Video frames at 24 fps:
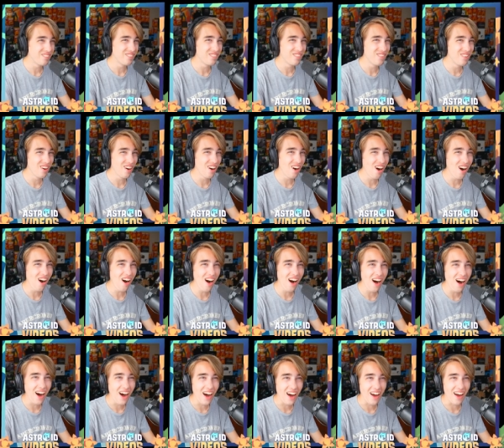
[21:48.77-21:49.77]

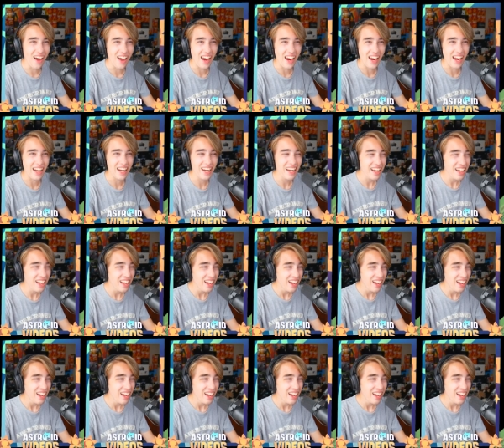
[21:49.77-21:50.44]
boy